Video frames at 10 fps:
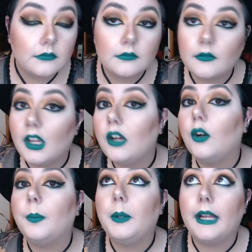I
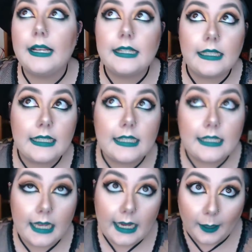hope you guys can
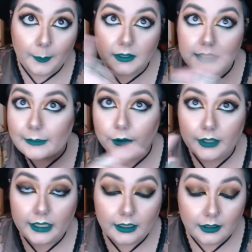see. I put some
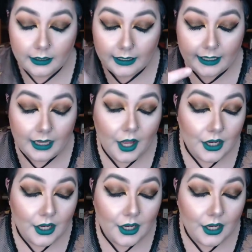green underneath.